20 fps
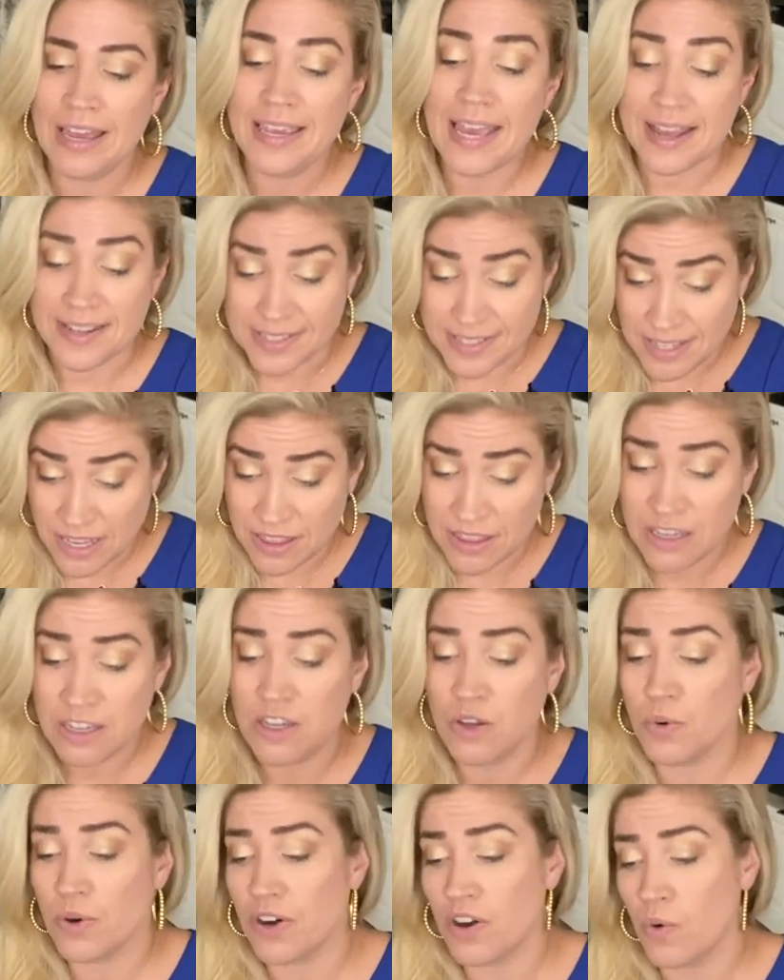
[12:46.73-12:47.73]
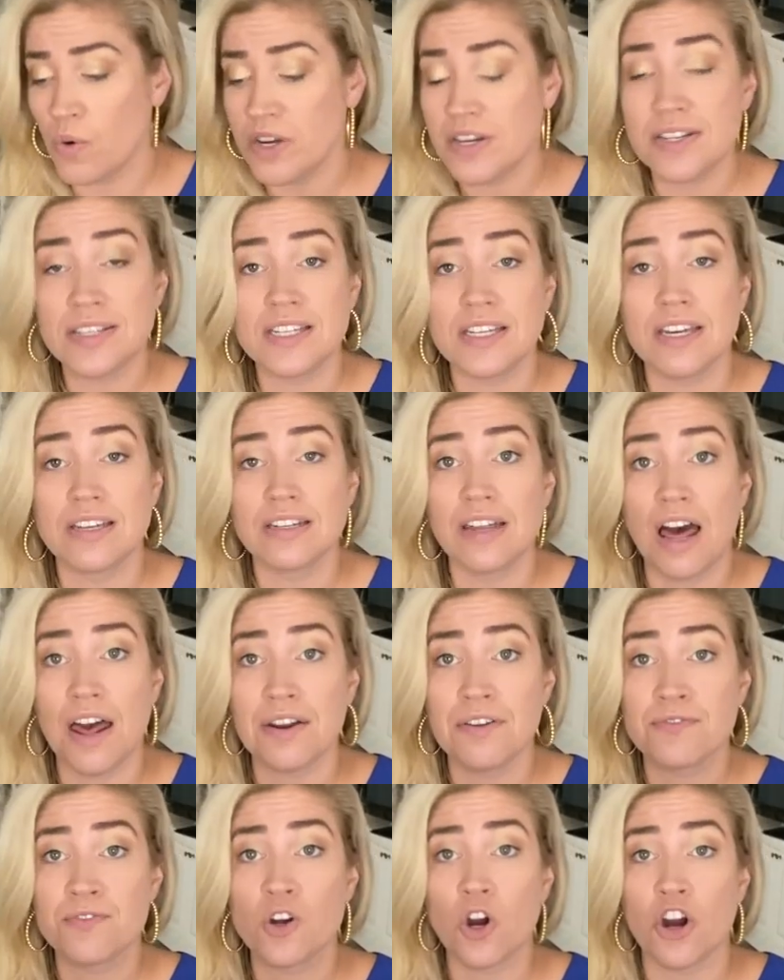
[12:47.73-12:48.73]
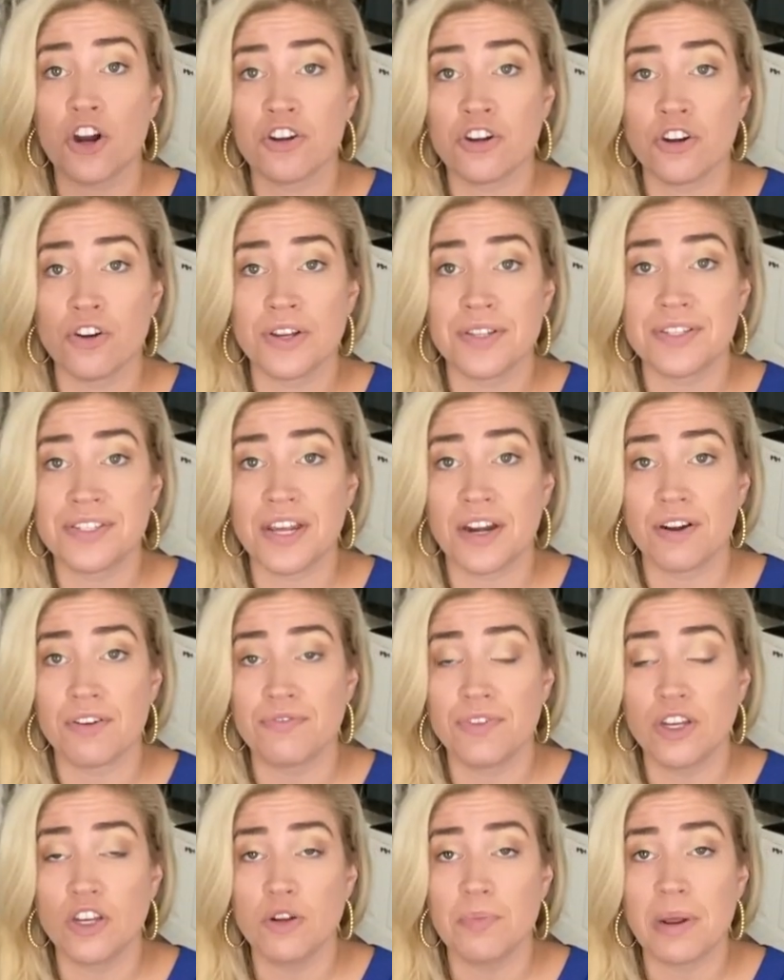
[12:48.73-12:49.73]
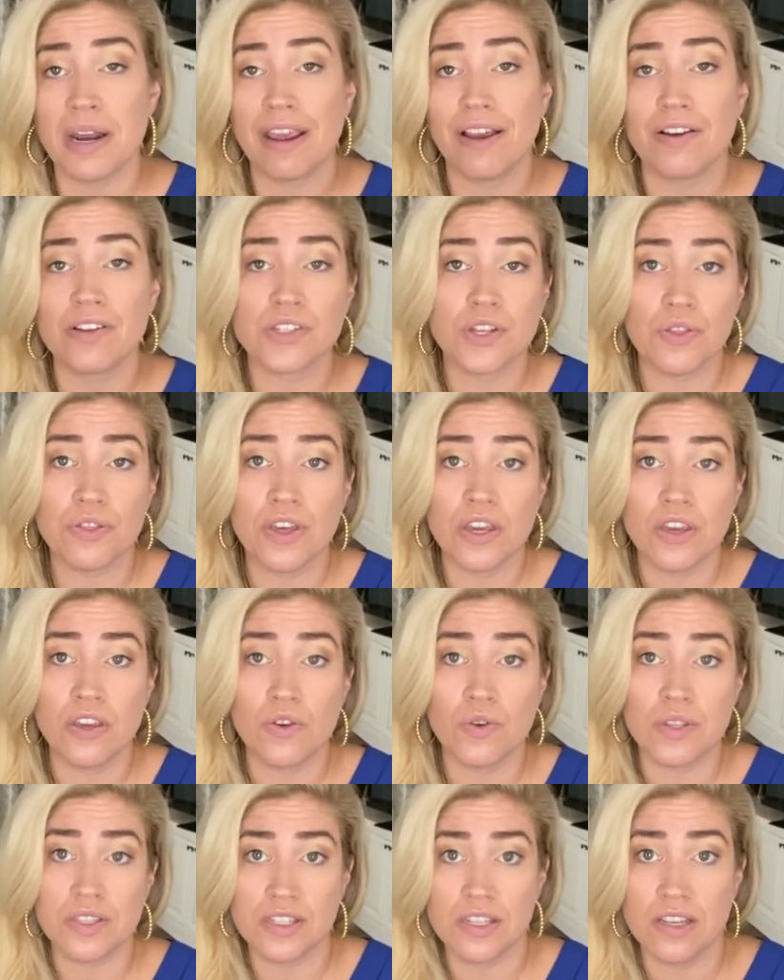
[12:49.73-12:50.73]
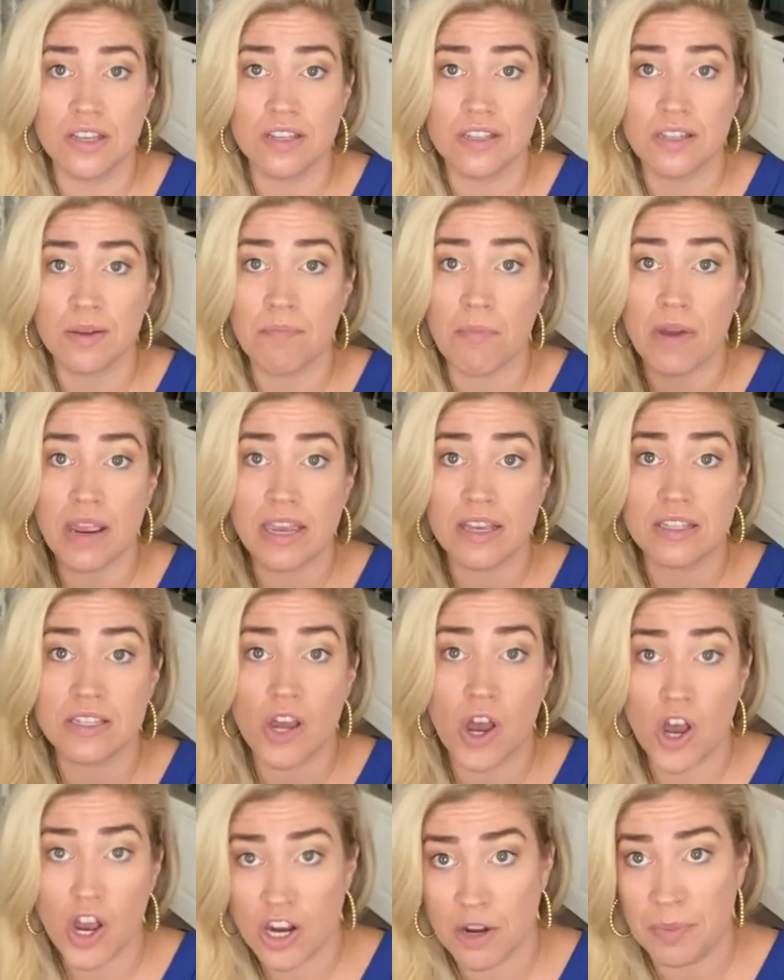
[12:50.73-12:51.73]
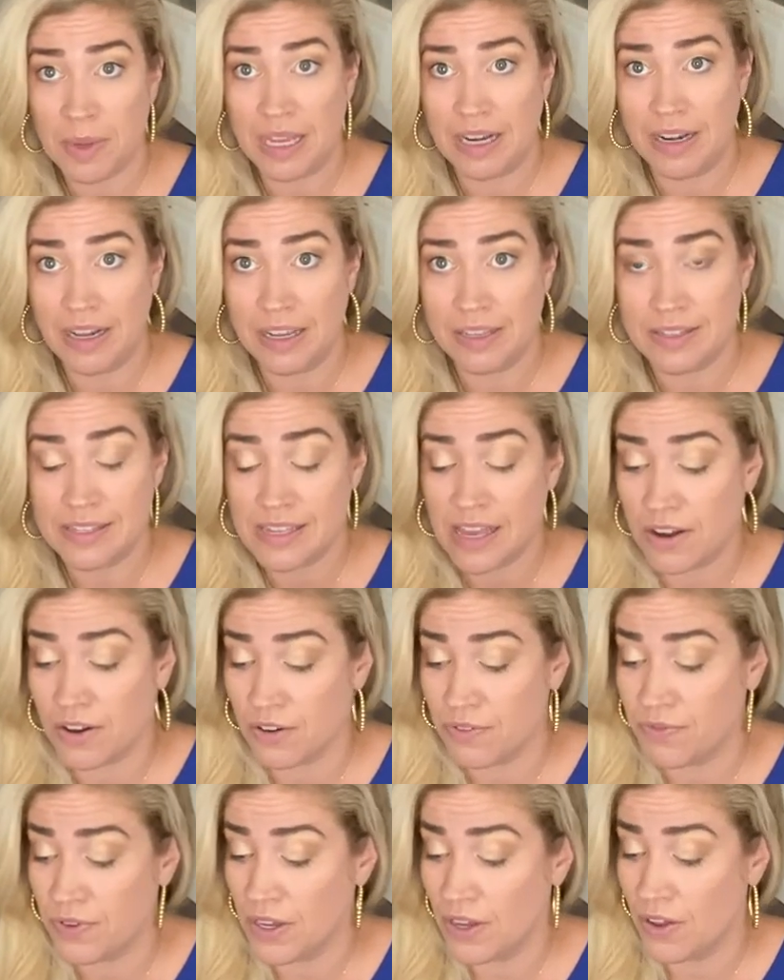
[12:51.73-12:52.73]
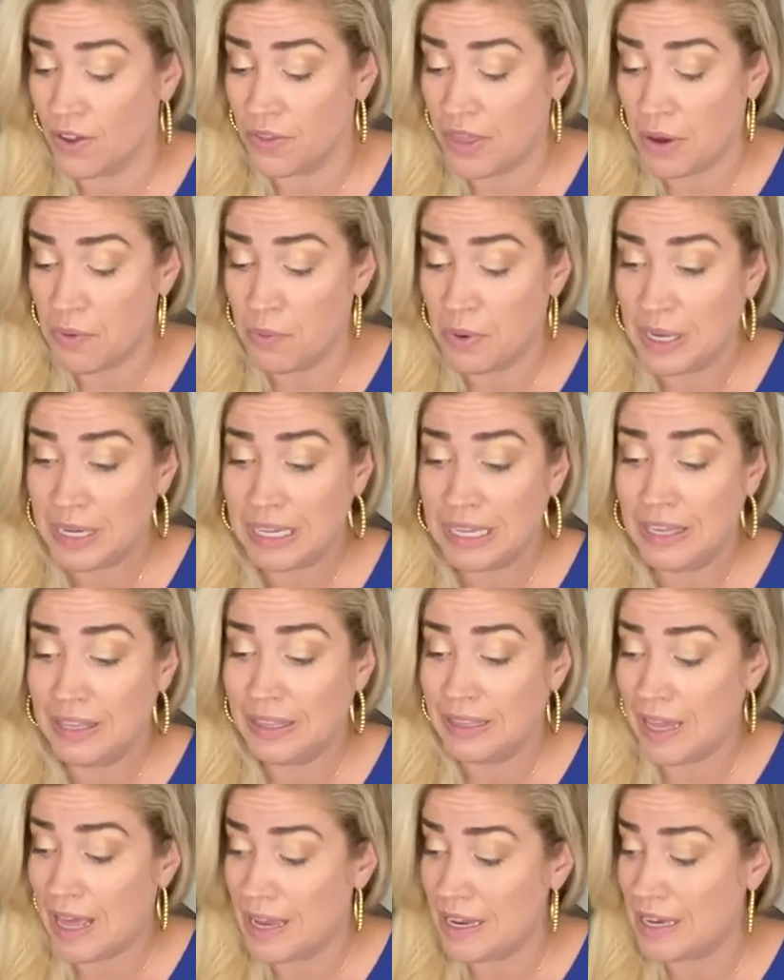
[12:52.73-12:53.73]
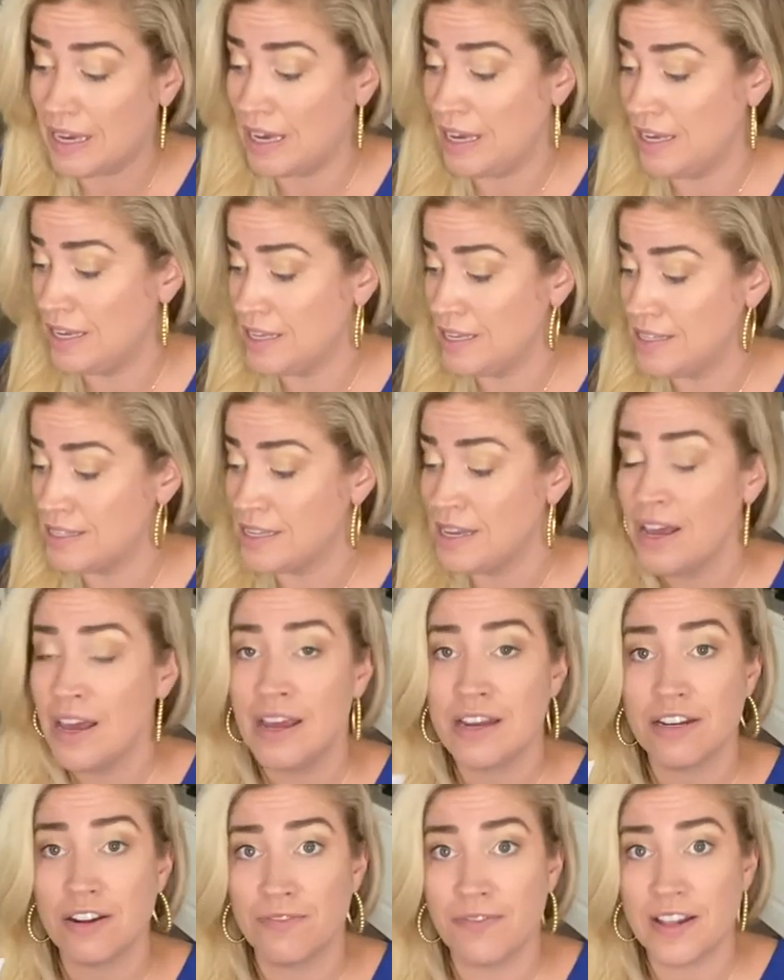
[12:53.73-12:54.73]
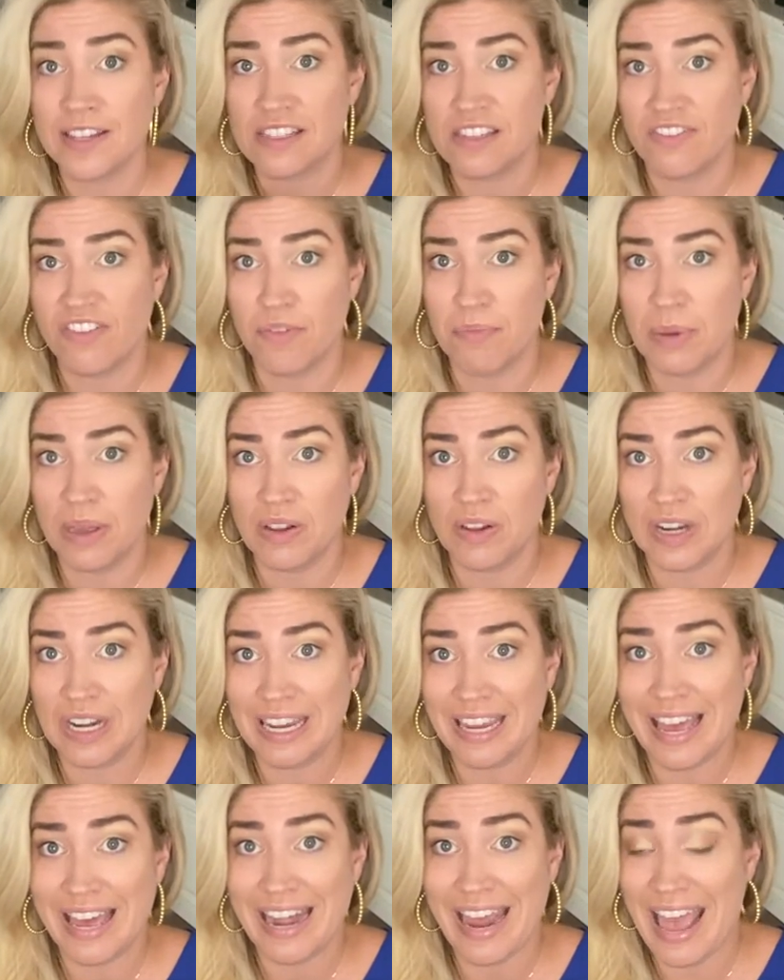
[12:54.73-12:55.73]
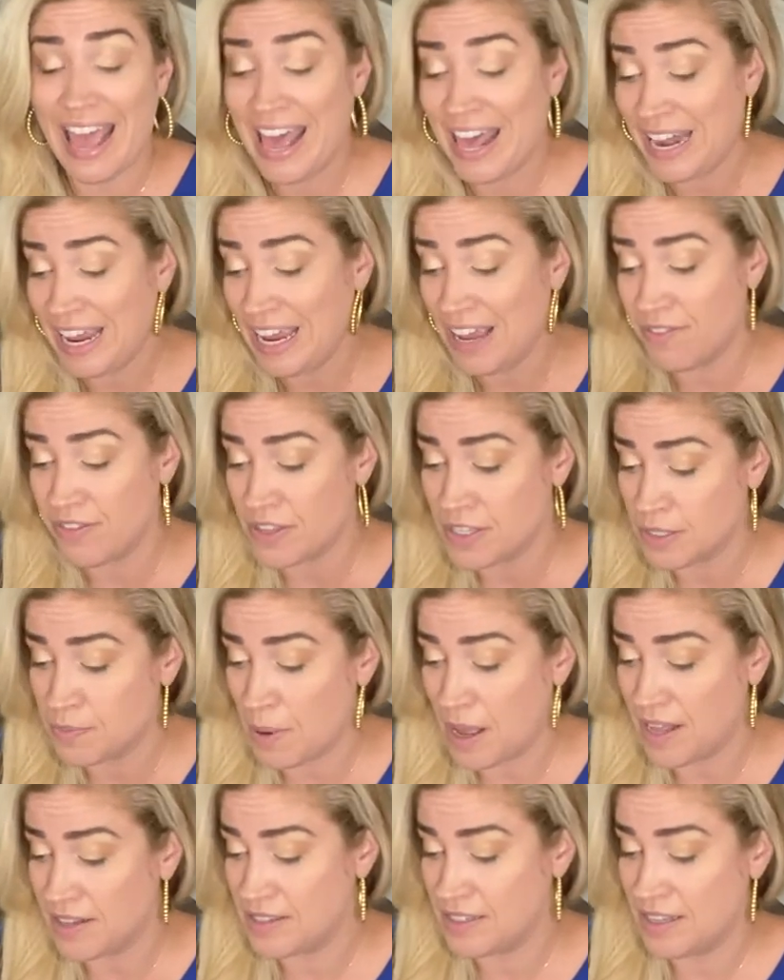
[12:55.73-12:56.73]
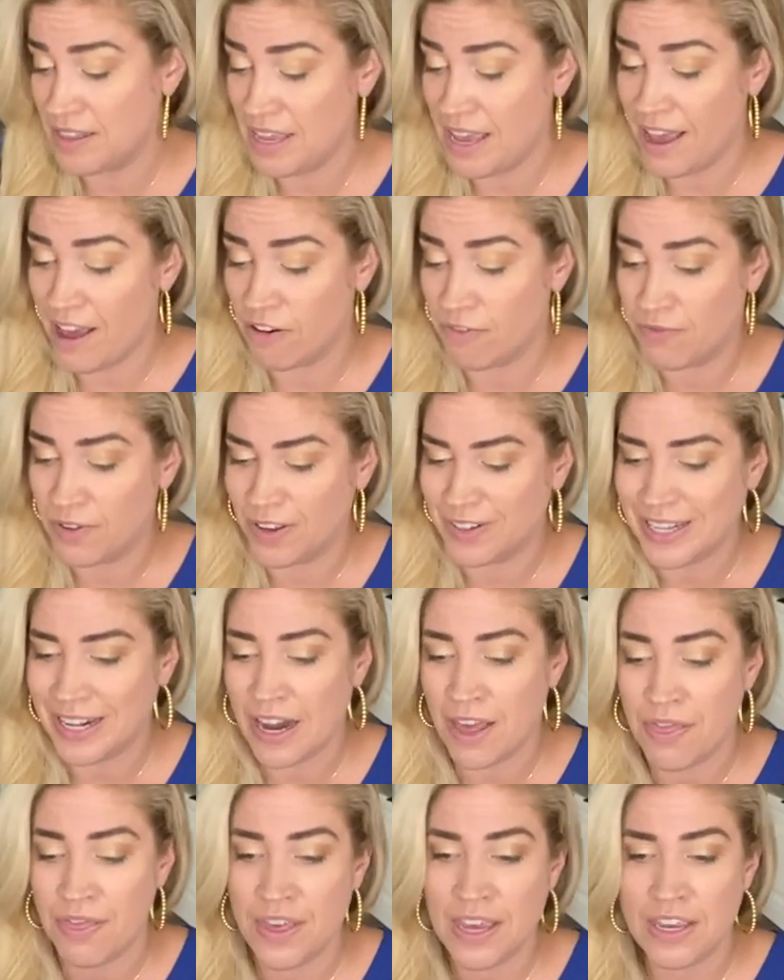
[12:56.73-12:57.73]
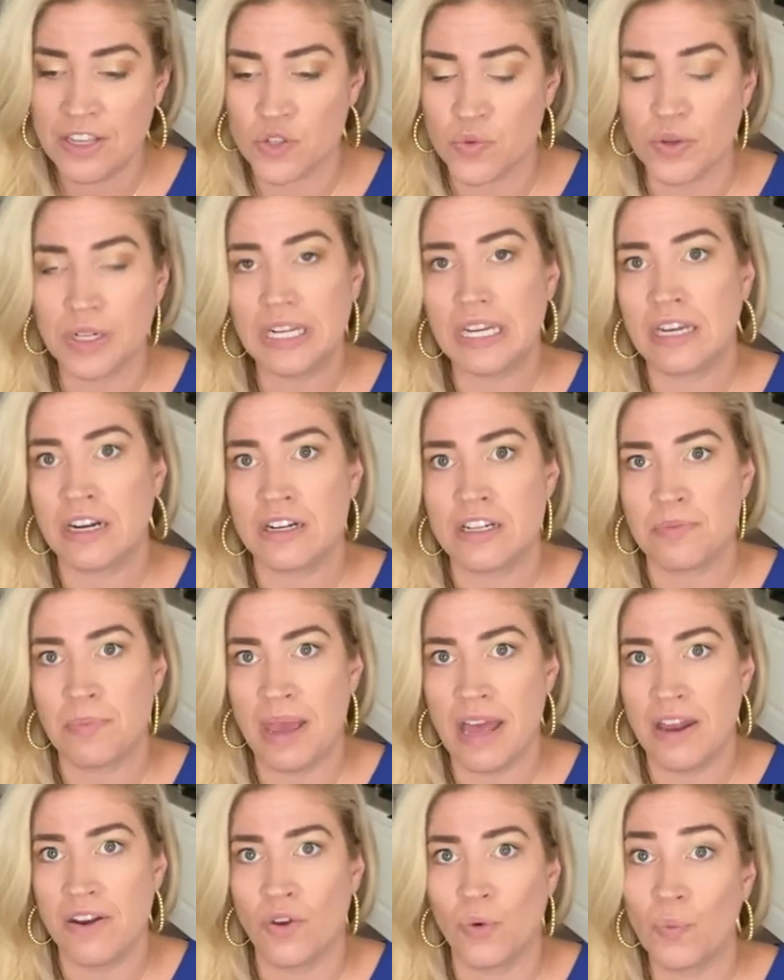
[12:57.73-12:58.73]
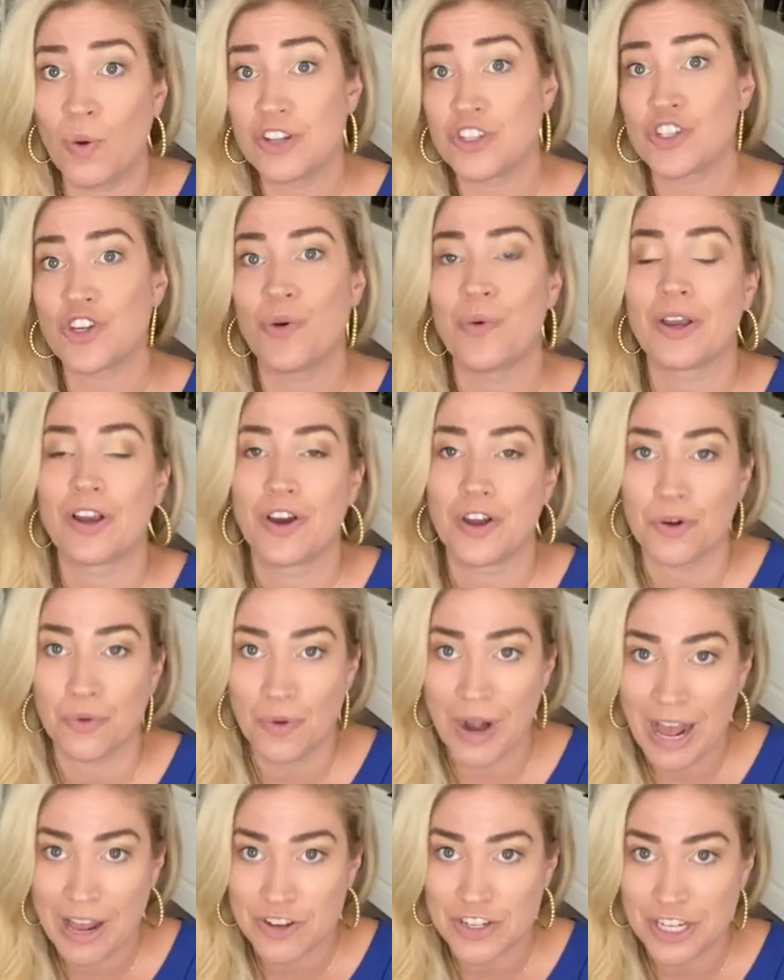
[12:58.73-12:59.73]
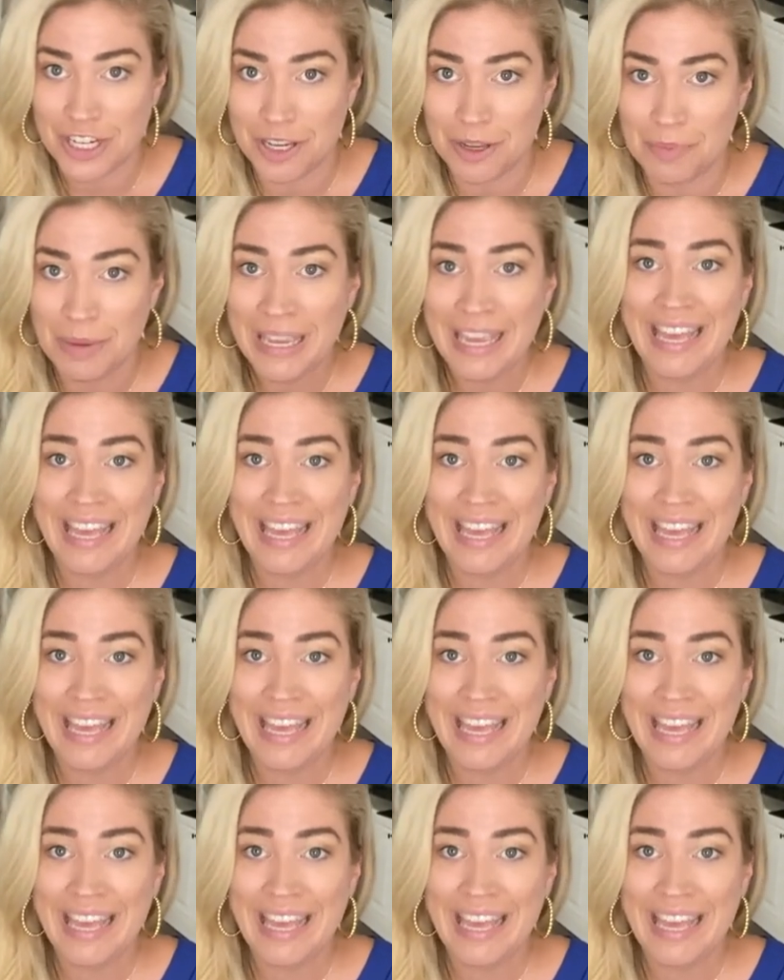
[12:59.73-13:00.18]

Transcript: Yes, I think you are going to see a lot of Gardner in center field, but I also think you could see some Mike Tauchman in center field. They really like his defensive ability at any of the spots in the outfield, and I think it's really going to depend on what's going on around him.